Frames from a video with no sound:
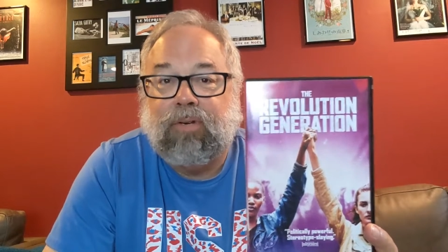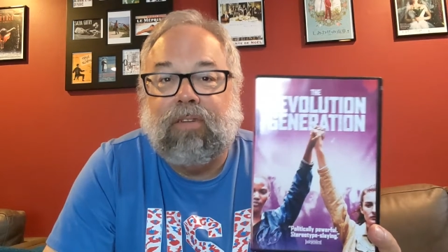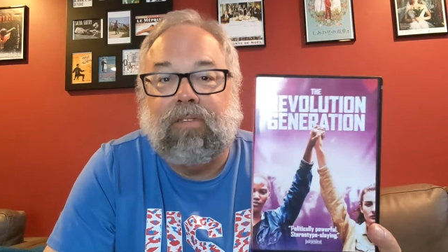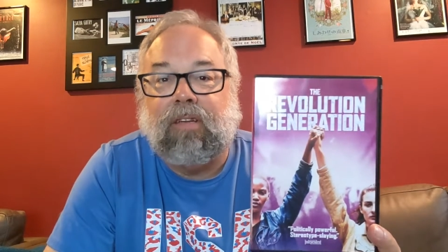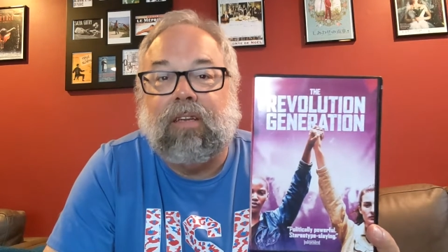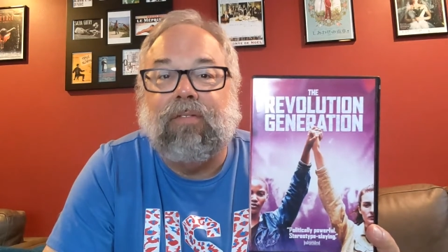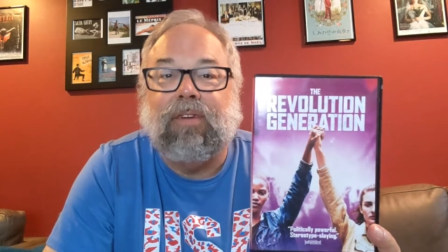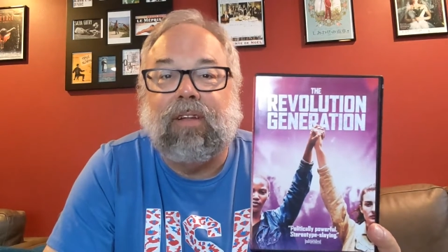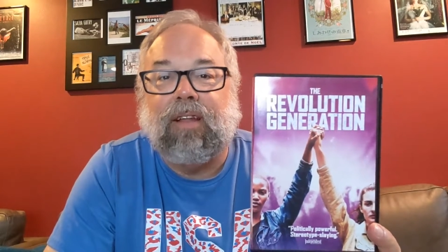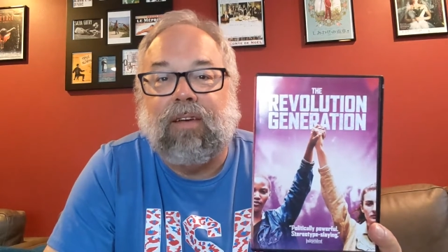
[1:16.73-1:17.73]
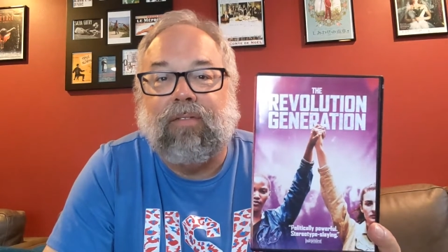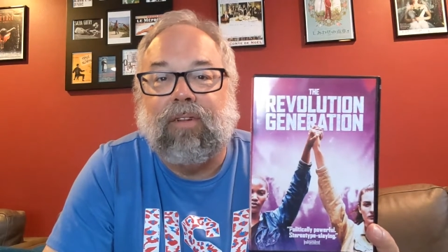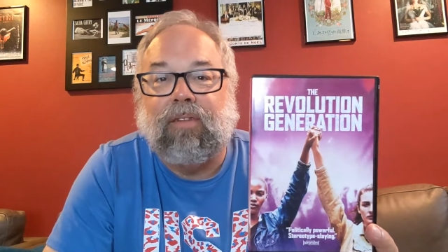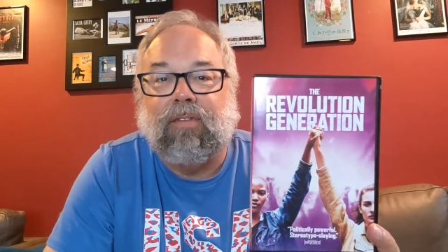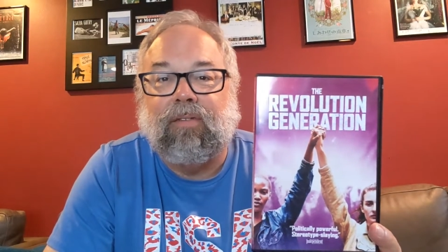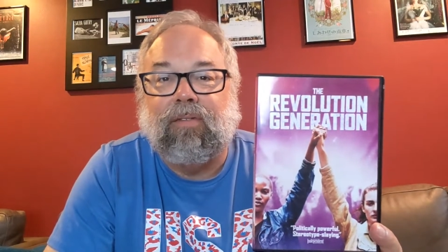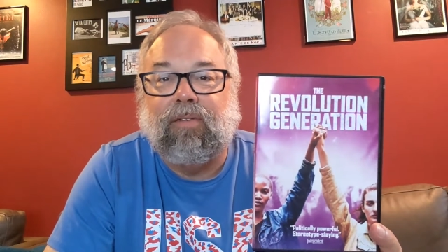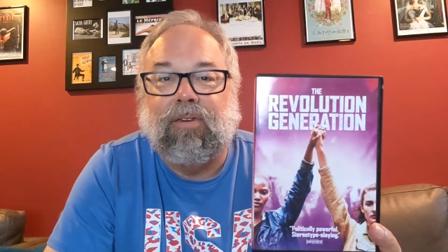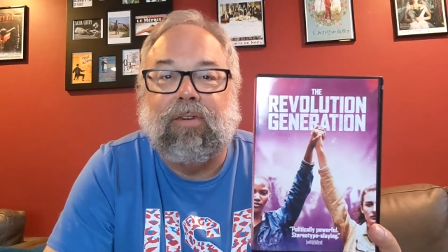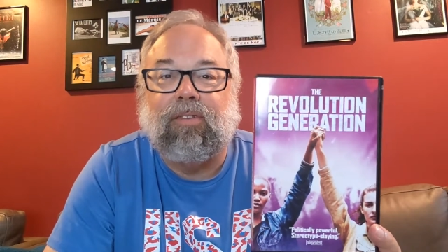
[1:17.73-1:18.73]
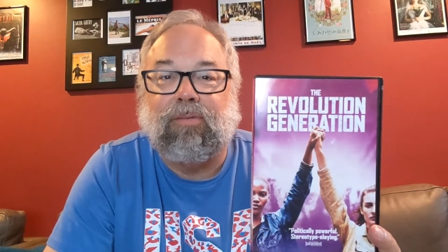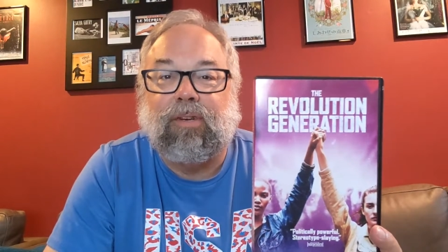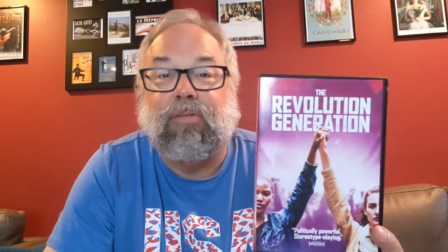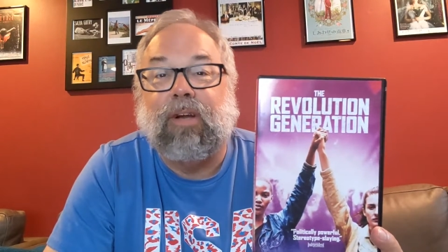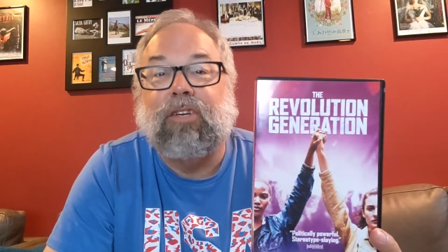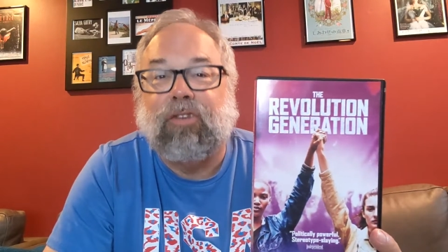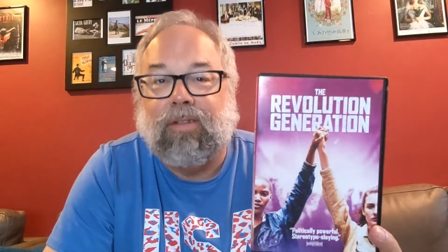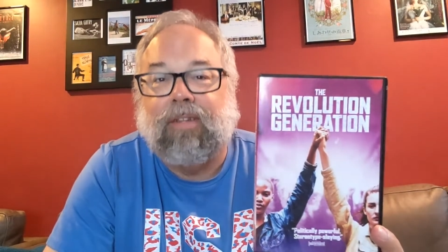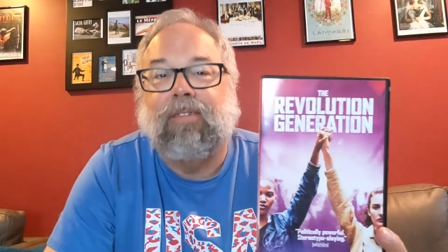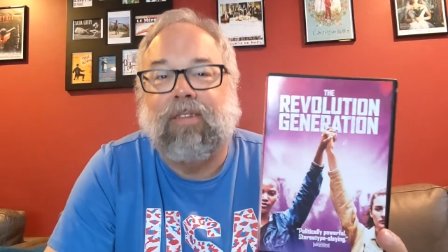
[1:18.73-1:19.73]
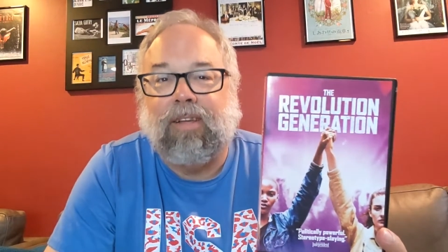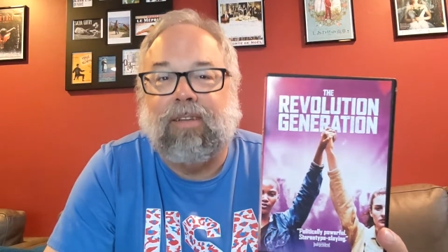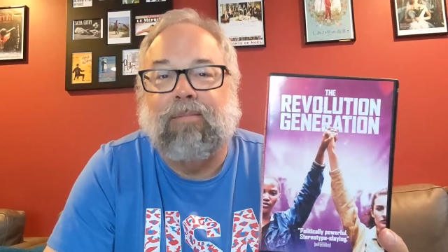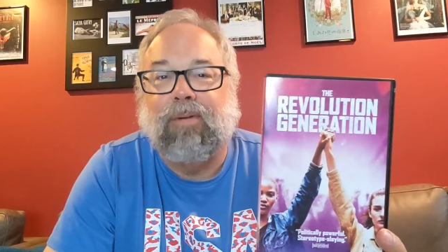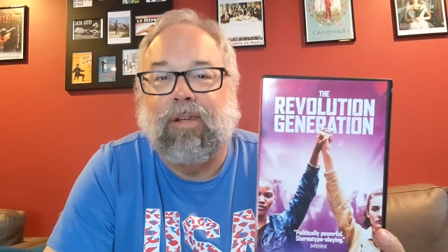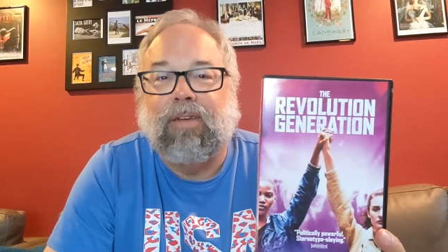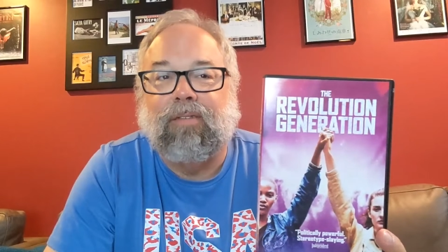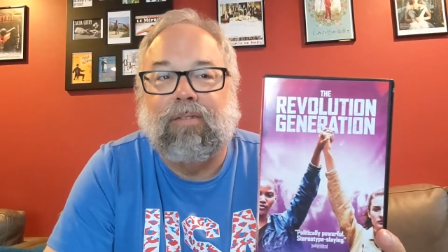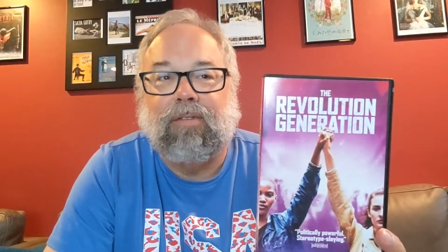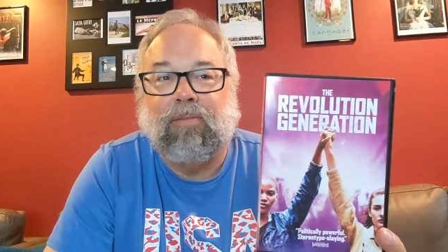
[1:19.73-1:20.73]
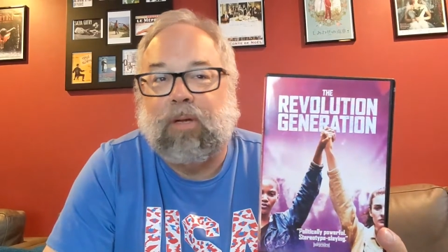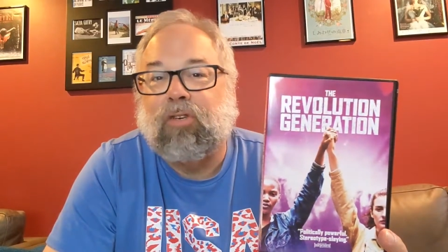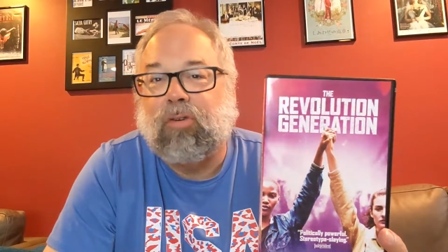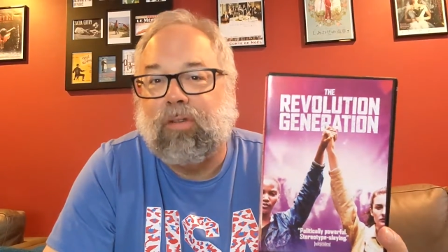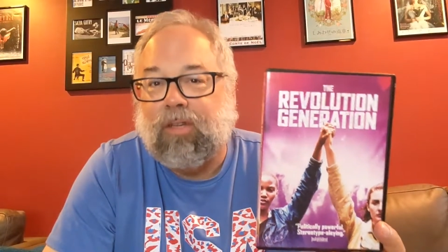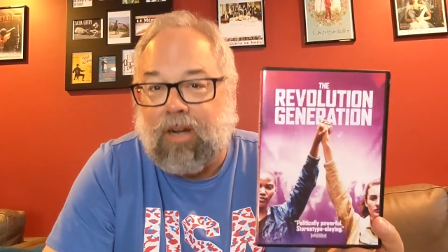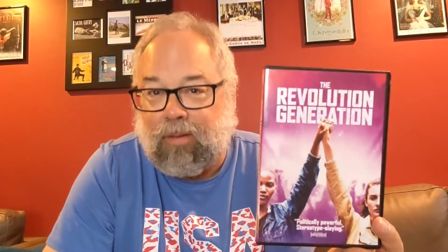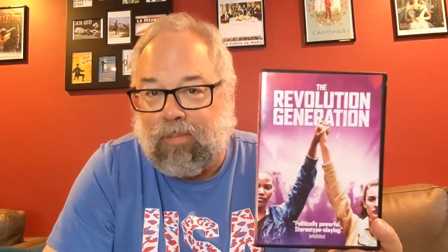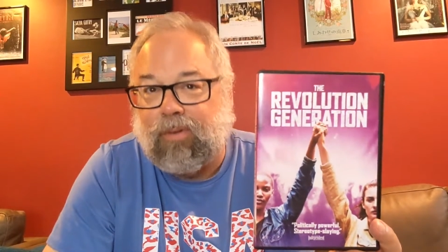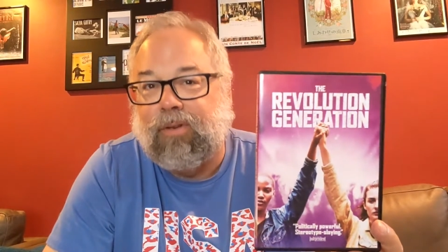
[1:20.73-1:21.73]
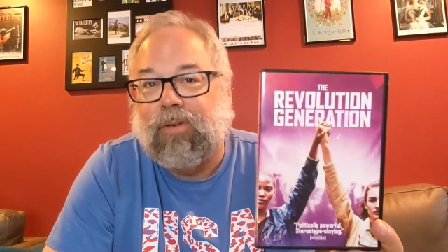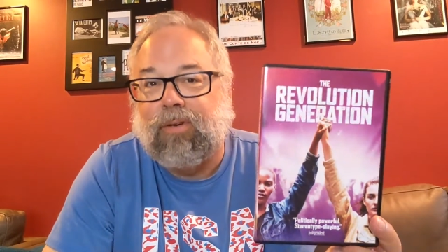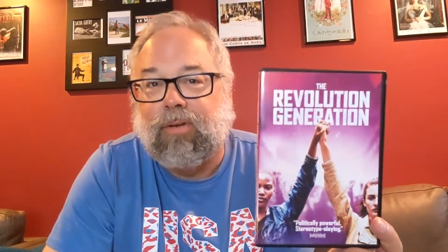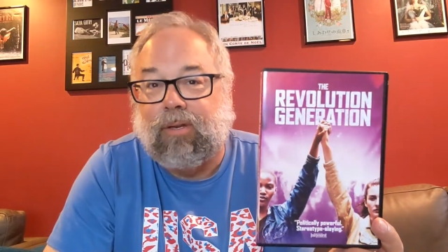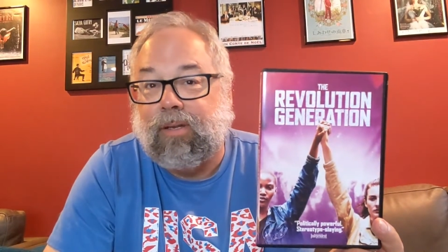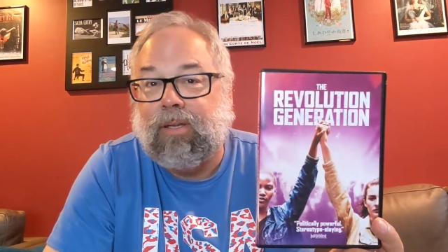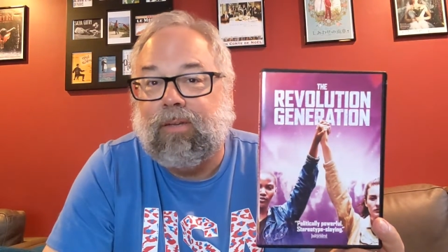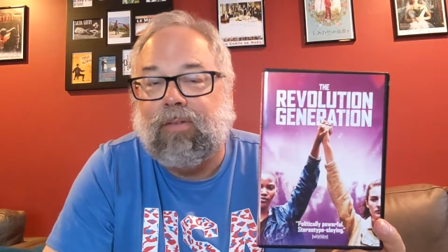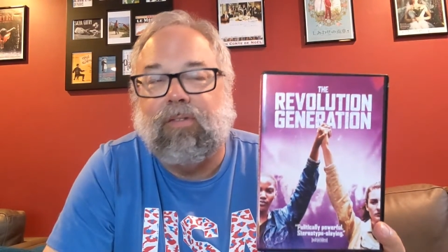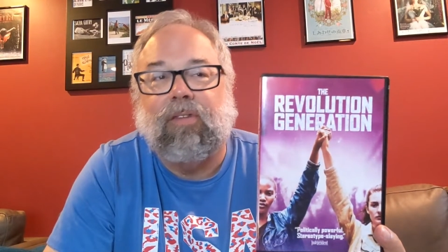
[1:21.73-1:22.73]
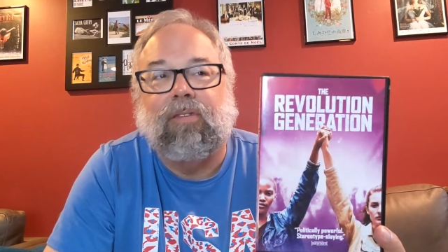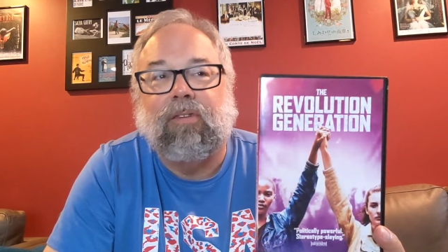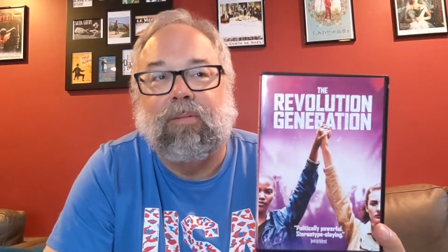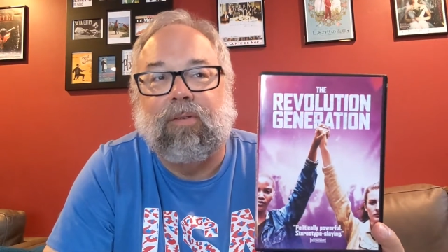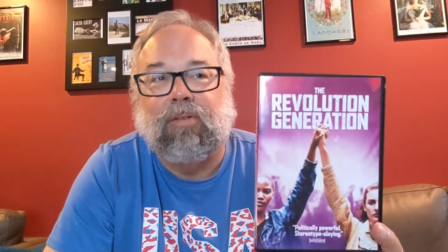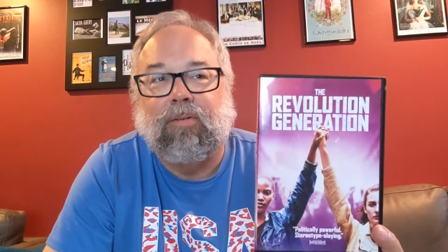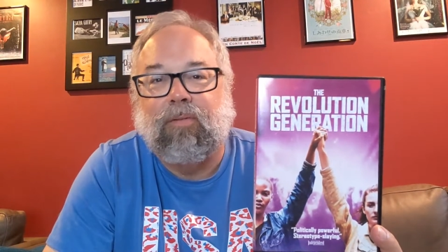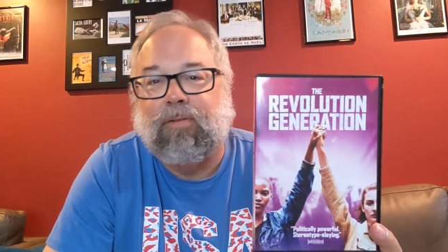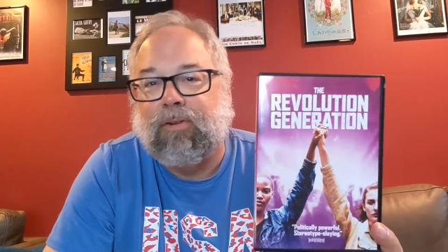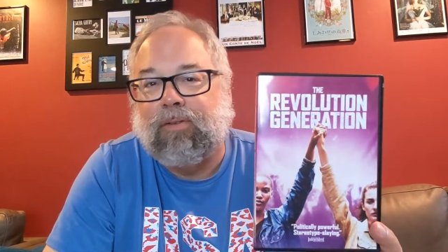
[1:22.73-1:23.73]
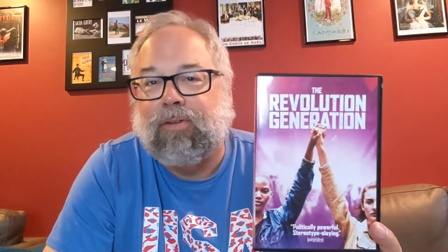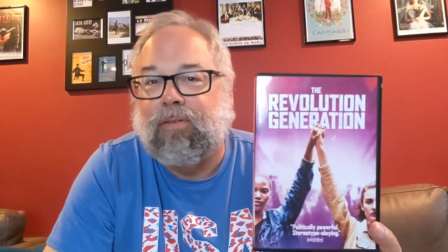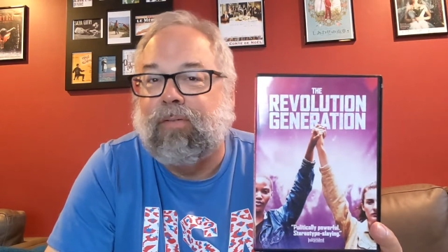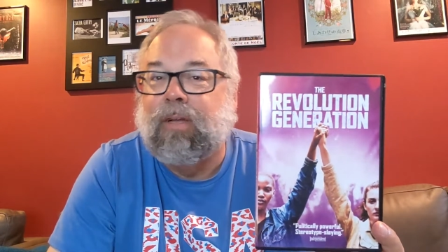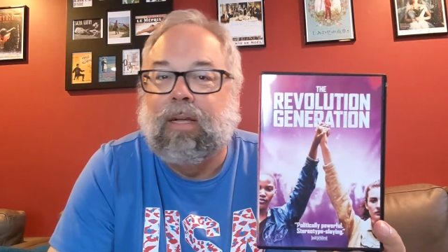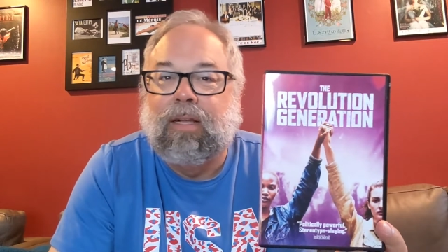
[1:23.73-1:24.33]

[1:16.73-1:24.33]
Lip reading: pretty significant evidence of serious regression that's taken place, especially in our political and legal system as a result of